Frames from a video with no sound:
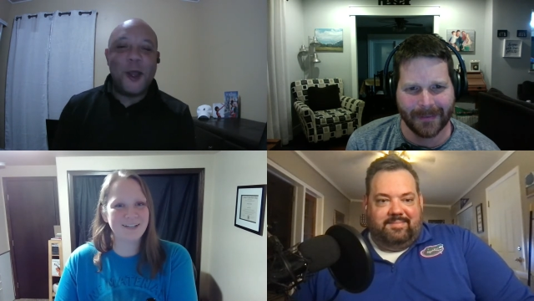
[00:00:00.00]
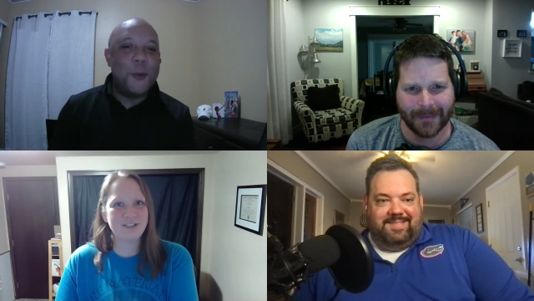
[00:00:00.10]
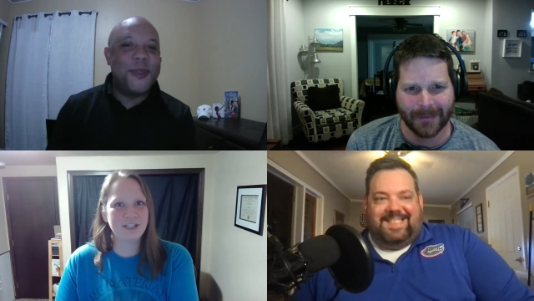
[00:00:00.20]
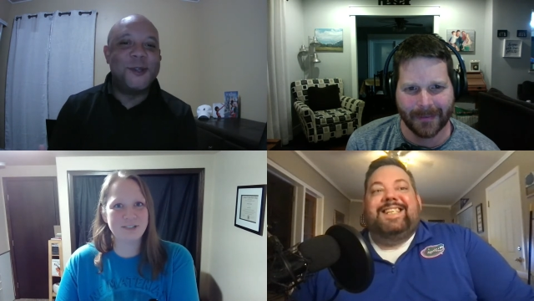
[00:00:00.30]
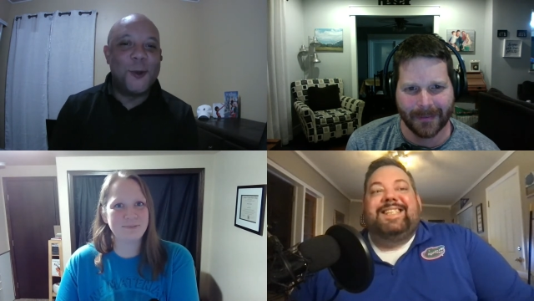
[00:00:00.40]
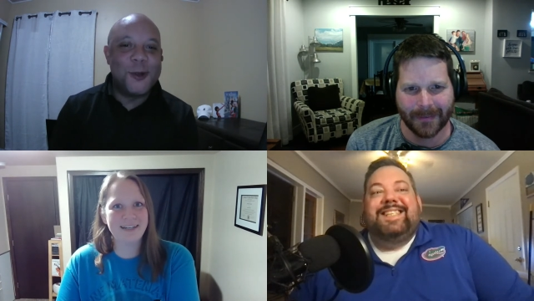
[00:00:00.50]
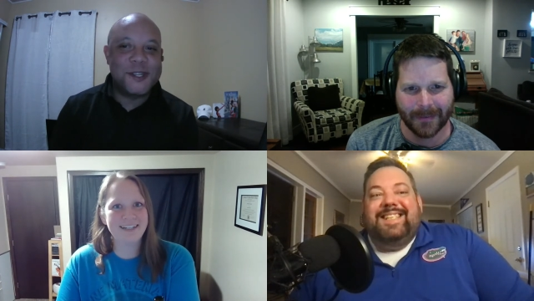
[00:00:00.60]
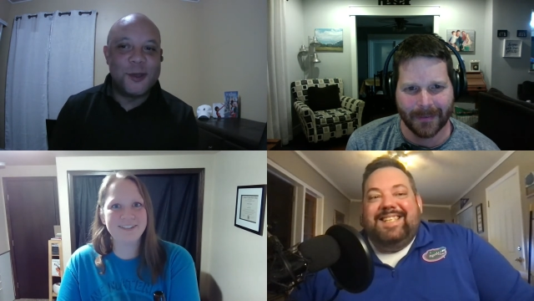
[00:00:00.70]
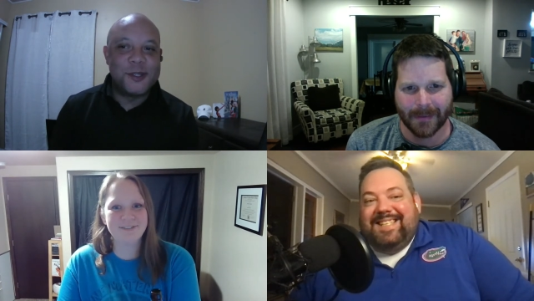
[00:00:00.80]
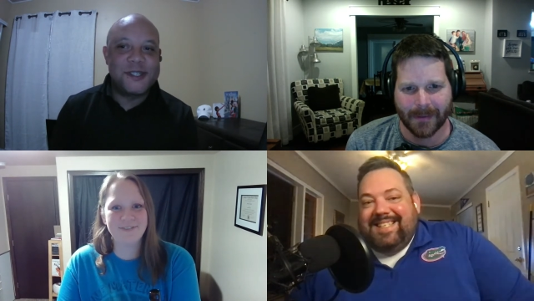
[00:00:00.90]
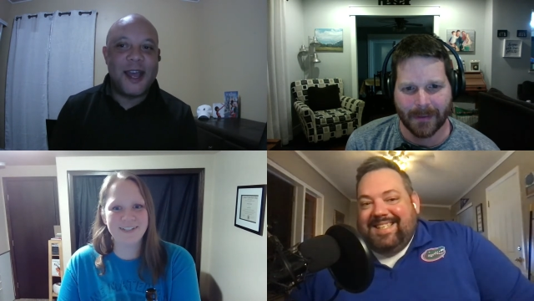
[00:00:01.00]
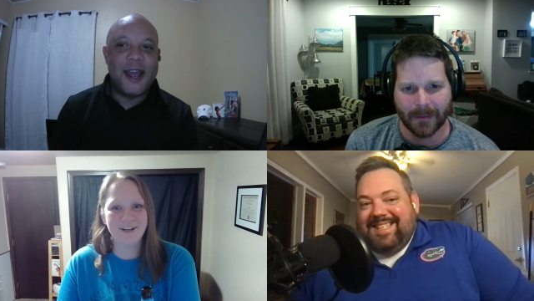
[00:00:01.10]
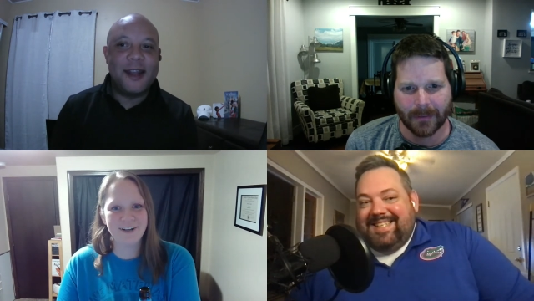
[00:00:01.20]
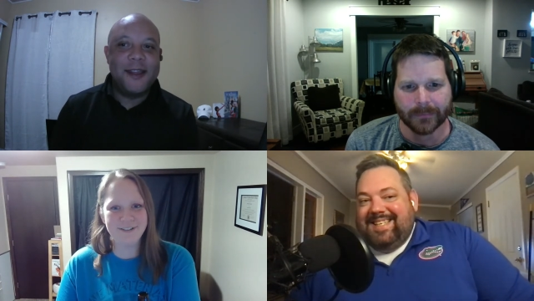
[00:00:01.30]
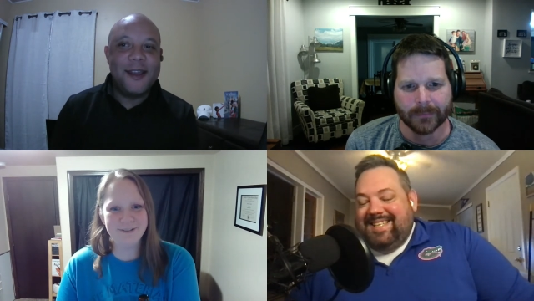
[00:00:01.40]
Speaker 1: I hope the door's closed
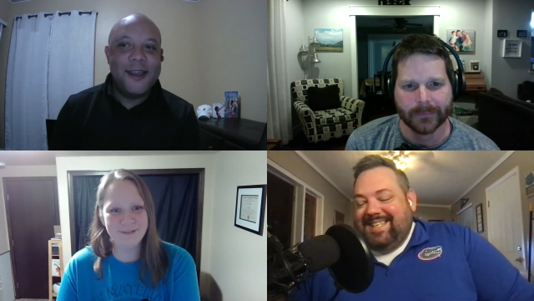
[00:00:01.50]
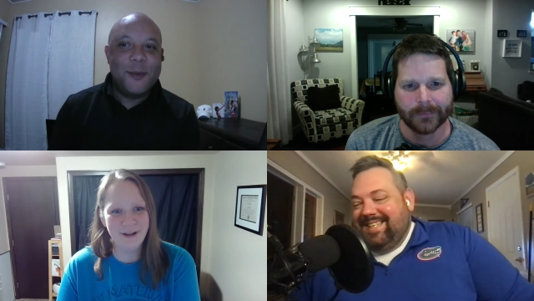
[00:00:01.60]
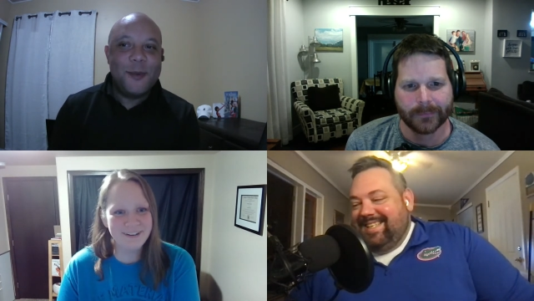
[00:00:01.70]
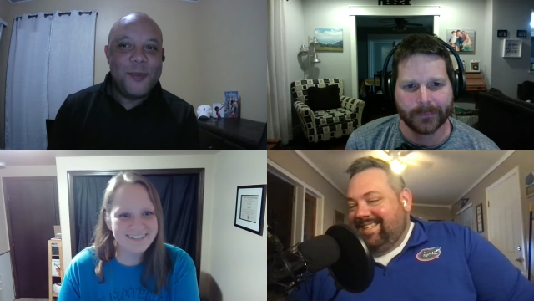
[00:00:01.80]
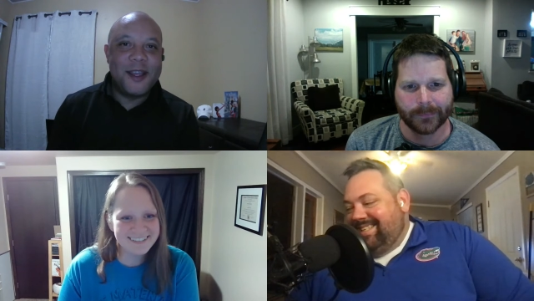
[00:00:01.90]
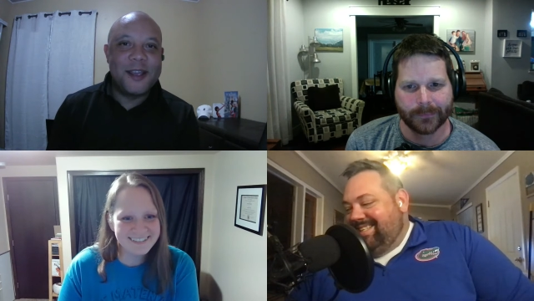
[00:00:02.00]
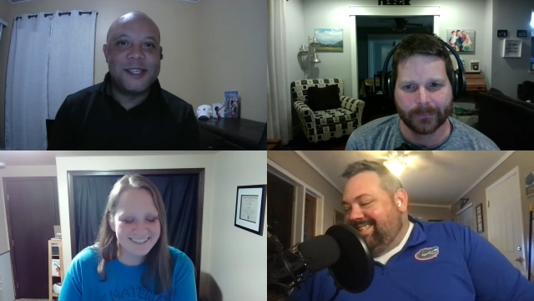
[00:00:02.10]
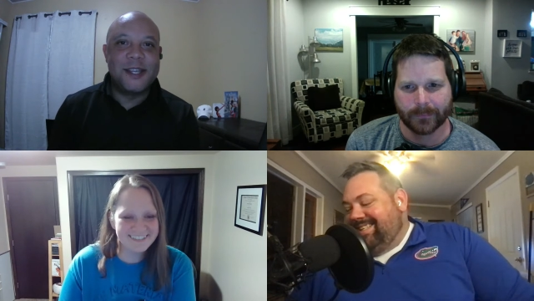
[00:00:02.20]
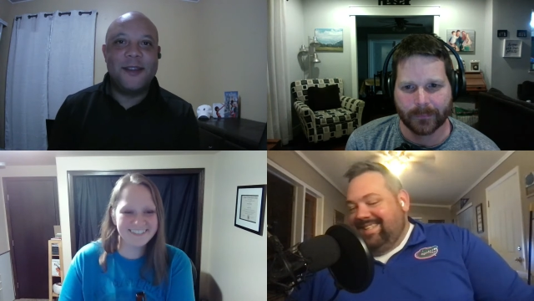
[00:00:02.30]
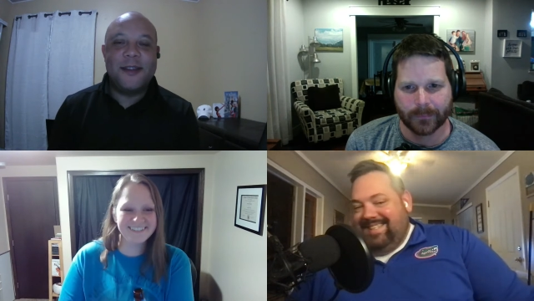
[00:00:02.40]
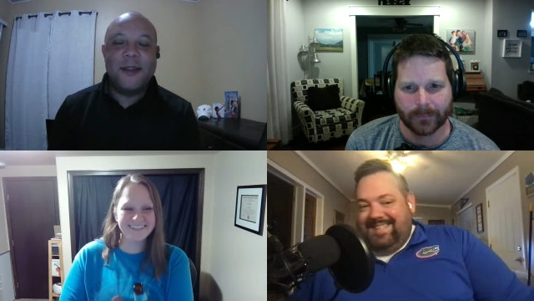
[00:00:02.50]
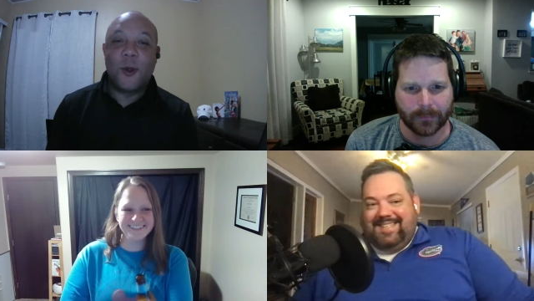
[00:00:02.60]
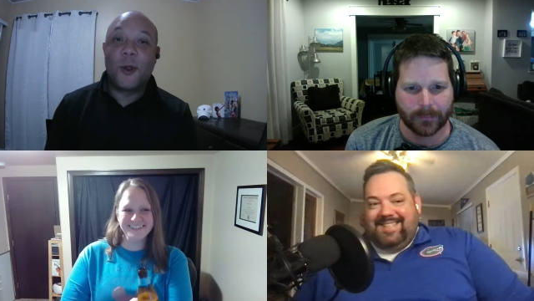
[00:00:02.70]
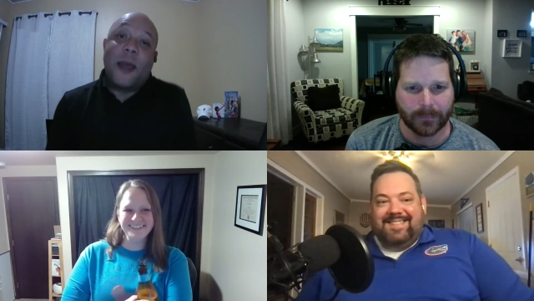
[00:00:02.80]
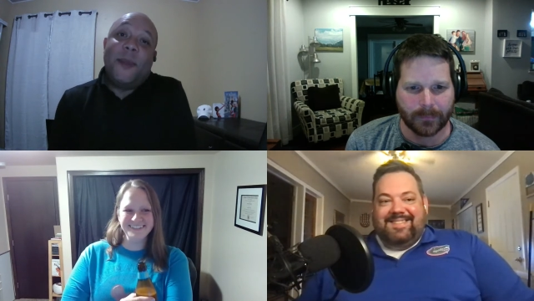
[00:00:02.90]
tight because it.
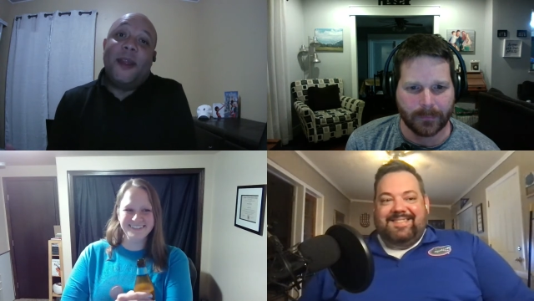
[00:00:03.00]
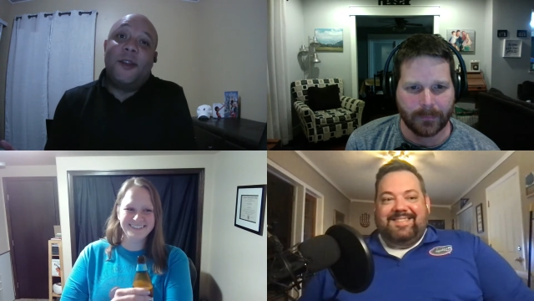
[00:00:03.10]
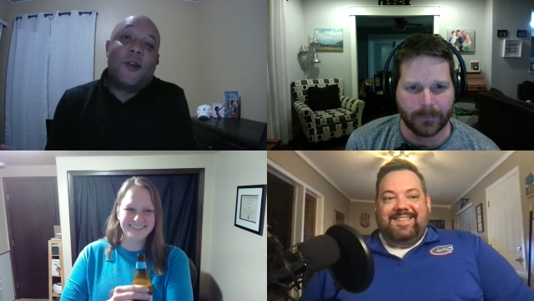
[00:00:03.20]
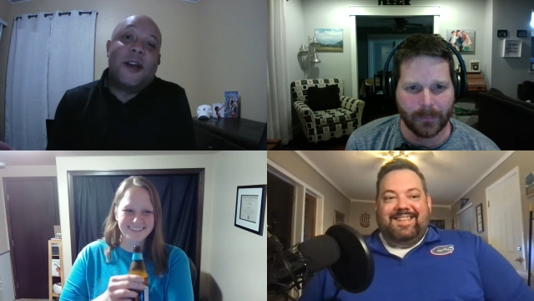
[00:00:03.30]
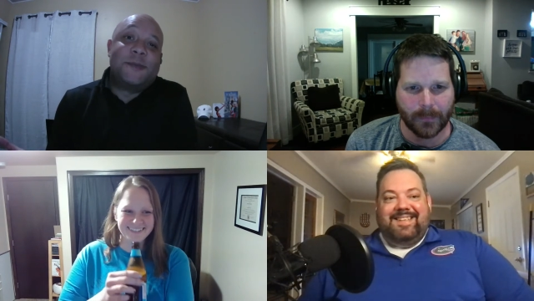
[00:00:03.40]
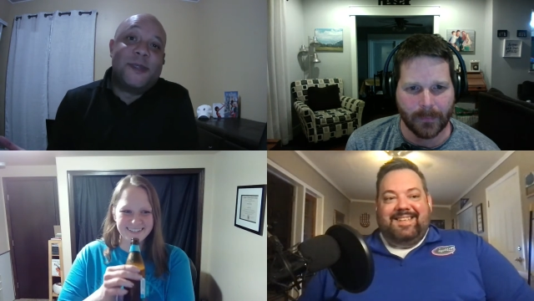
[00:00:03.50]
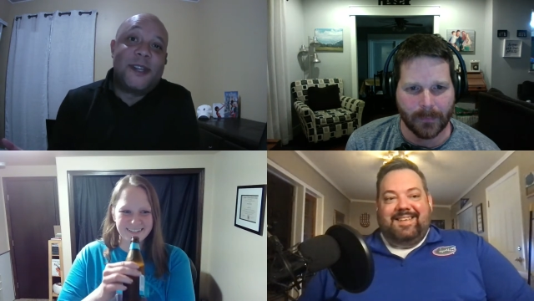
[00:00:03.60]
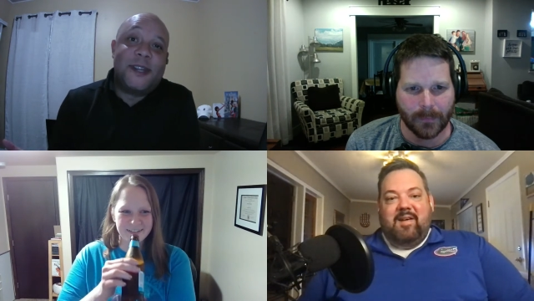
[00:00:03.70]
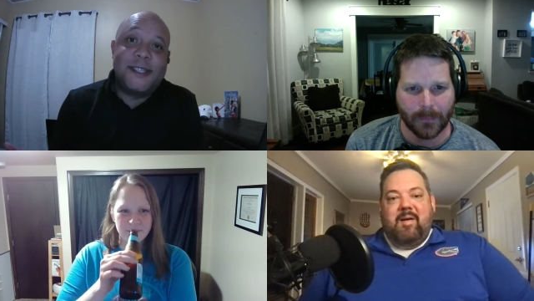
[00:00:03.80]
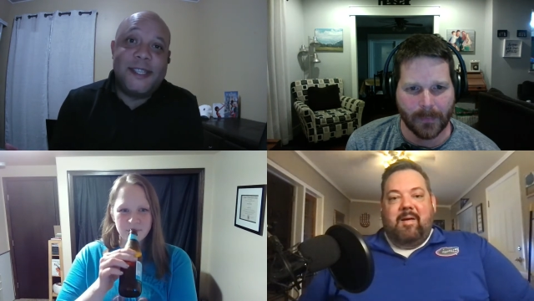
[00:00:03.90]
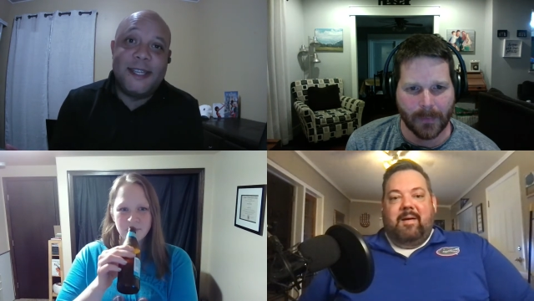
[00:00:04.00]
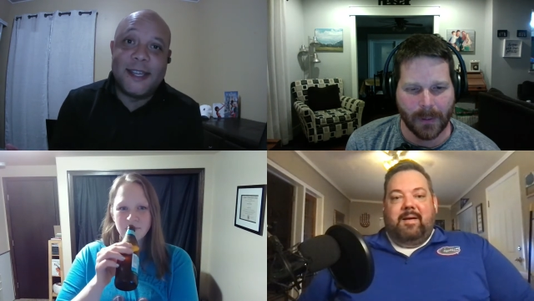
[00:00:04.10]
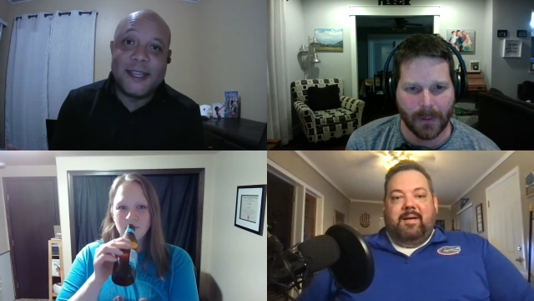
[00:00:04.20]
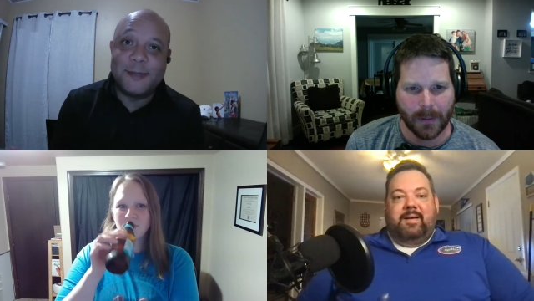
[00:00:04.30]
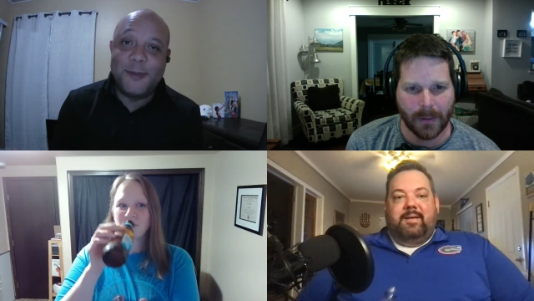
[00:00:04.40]
Or I mean, your husband's going to see
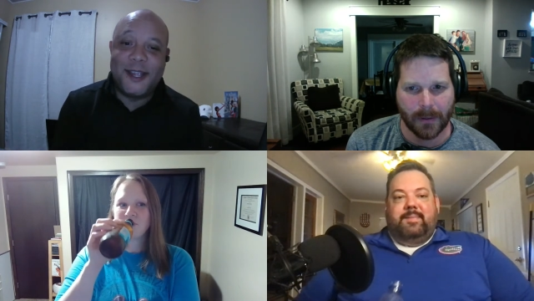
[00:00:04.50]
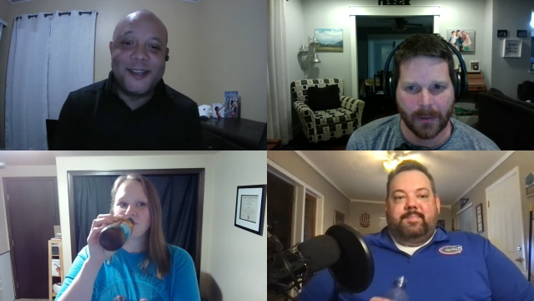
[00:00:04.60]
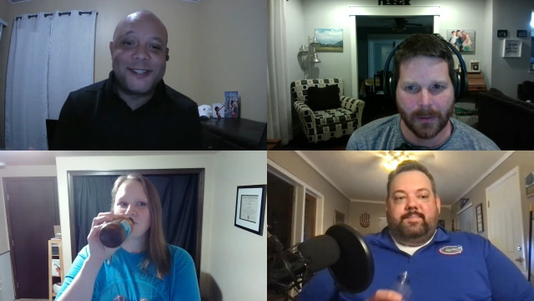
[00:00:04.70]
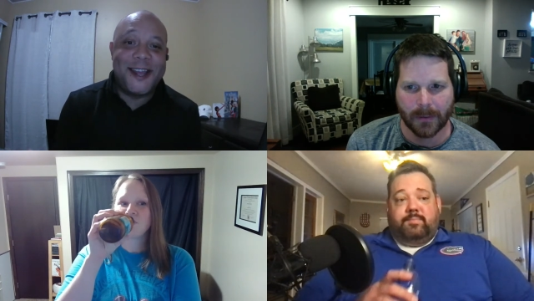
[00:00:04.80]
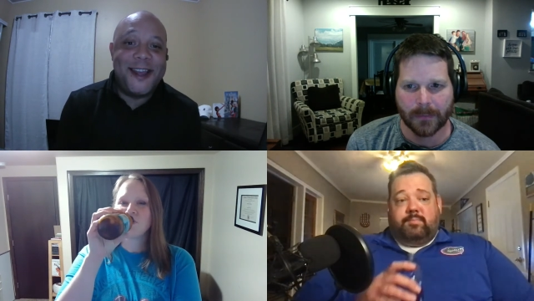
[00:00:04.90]
this because